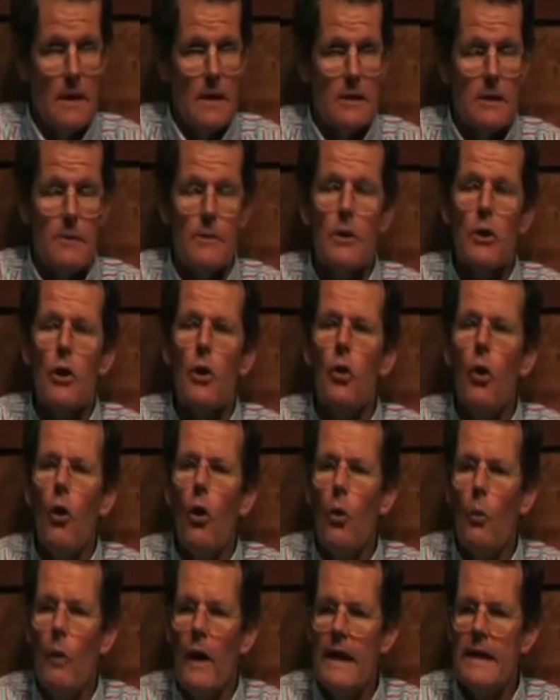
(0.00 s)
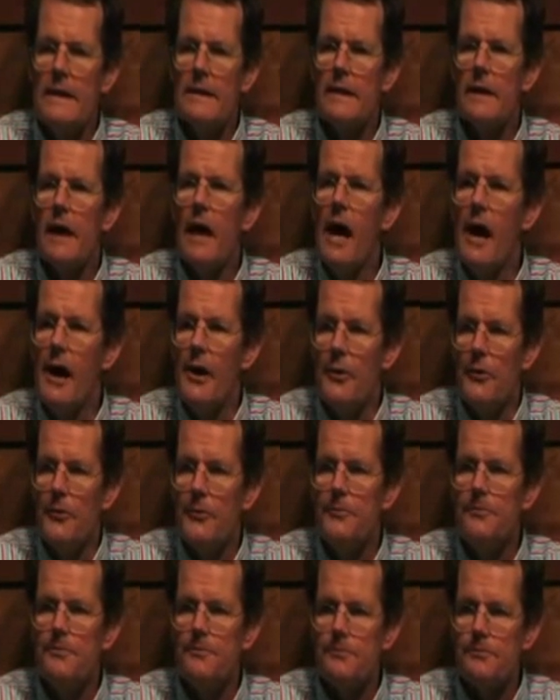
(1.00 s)
So we've got a long way to go
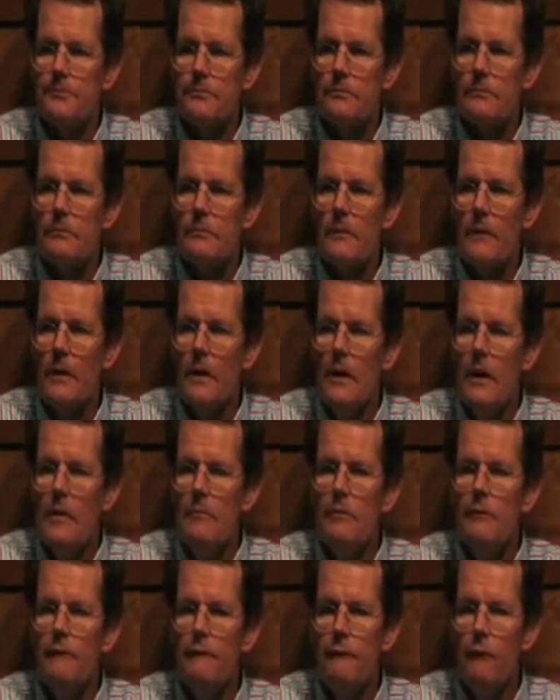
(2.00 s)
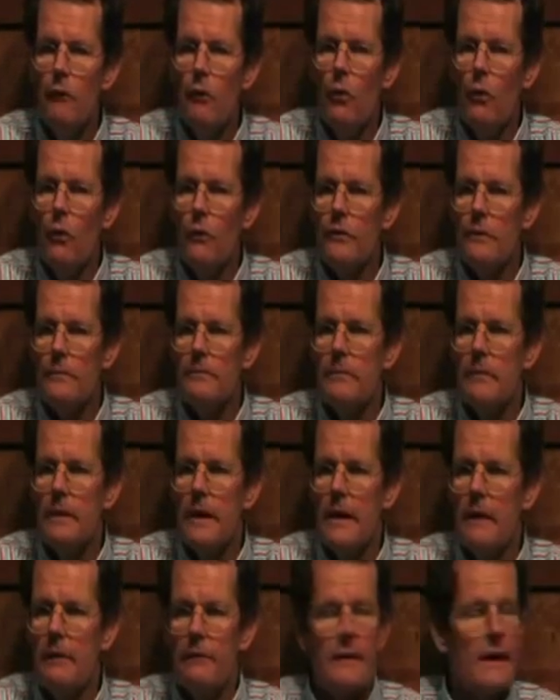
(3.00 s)
before the
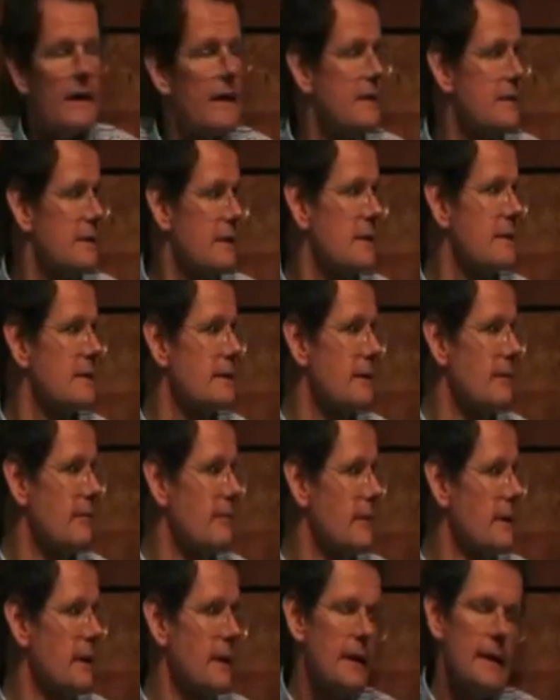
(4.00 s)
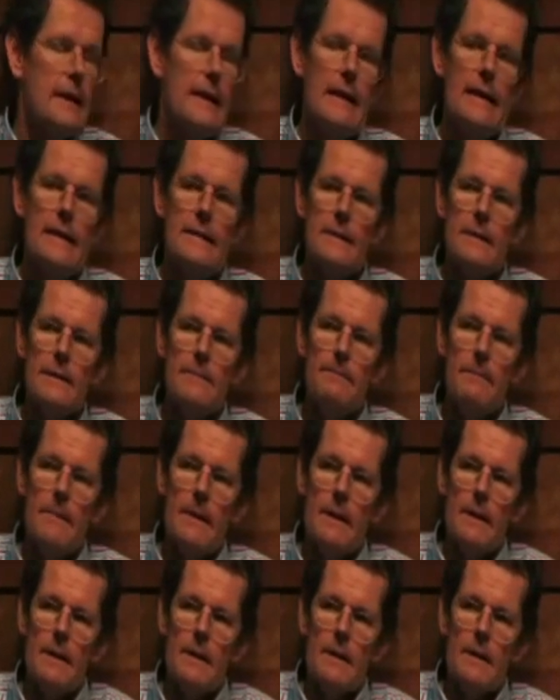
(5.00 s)
healthcare system is
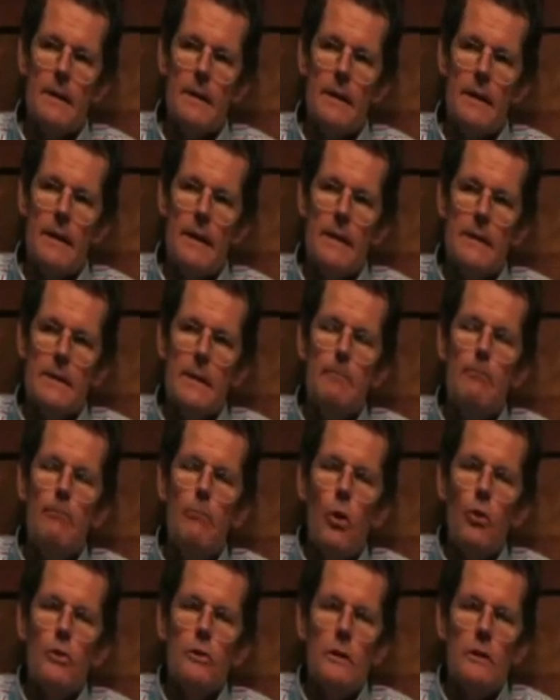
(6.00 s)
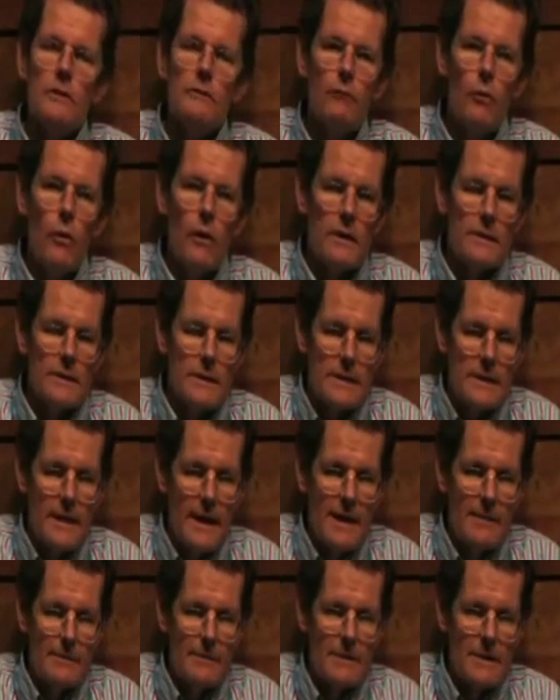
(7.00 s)
a model of what a
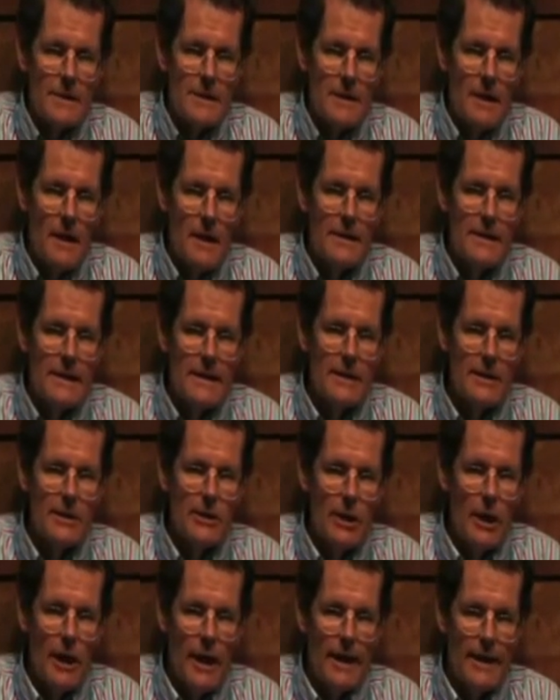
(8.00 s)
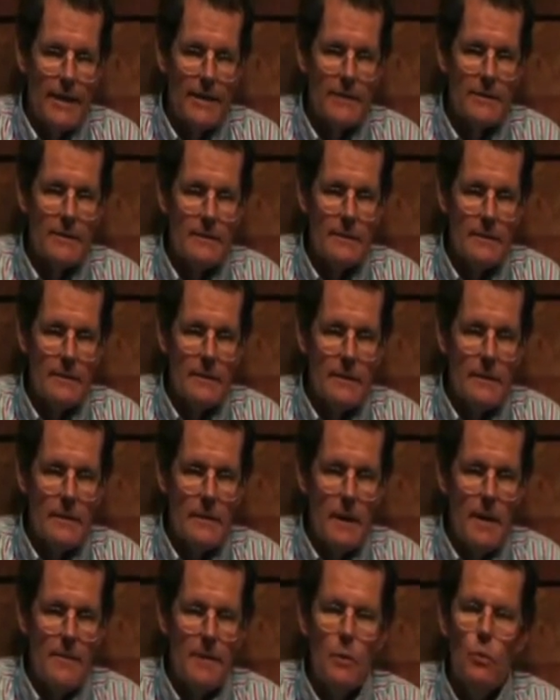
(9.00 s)
sustainable society can look like.
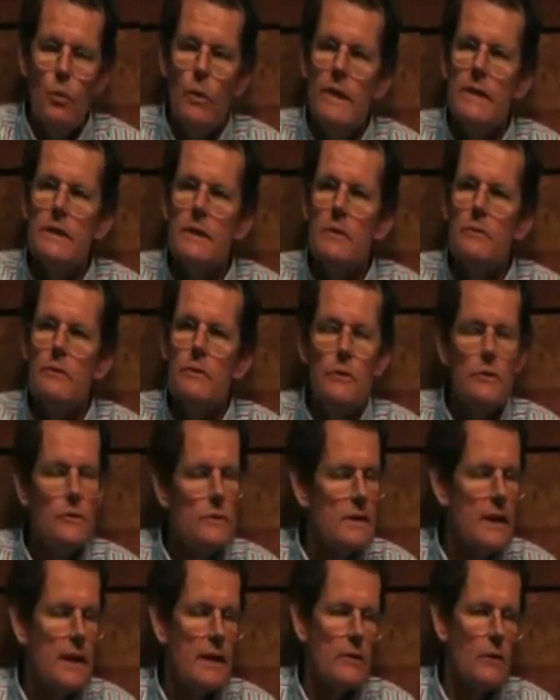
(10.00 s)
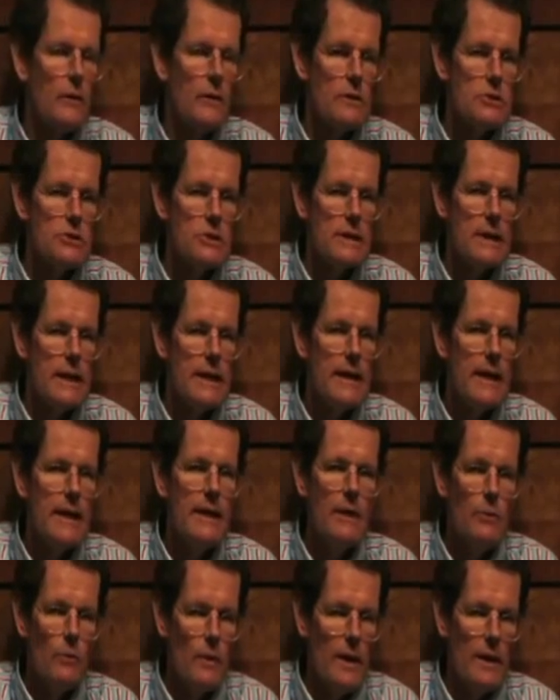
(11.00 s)
We don't use technology in
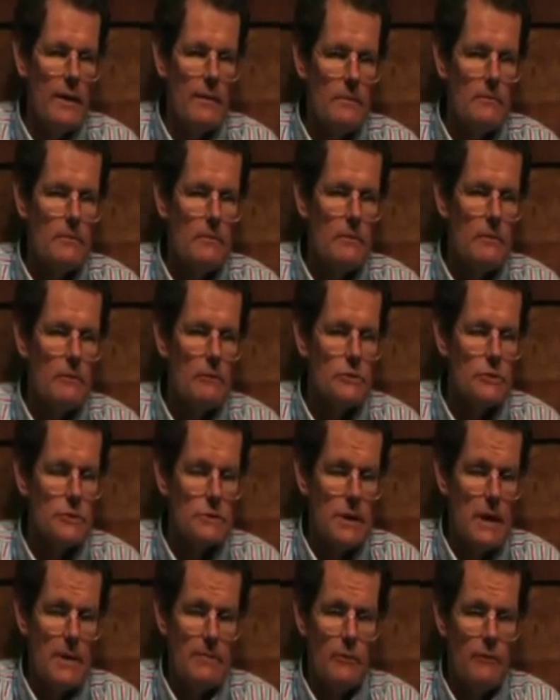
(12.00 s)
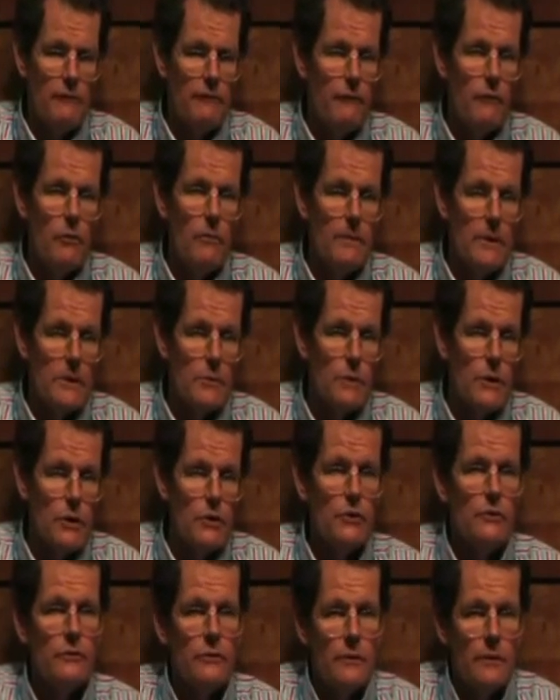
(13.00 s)
any way, shape or form as we
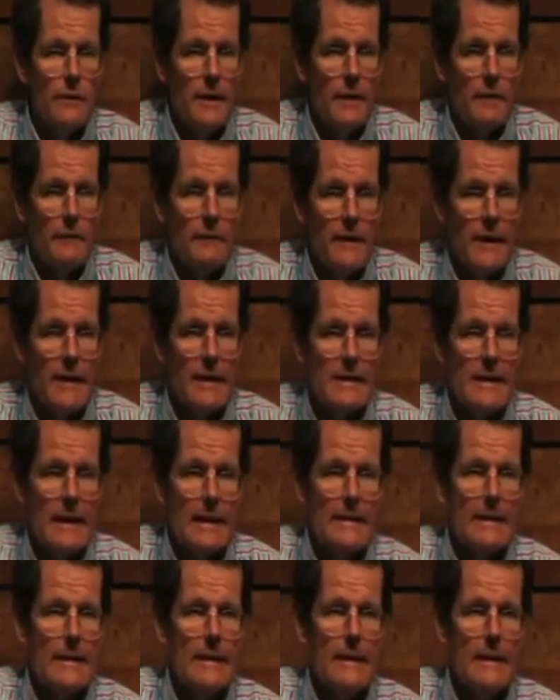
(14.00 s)
could do in the healthcare sector.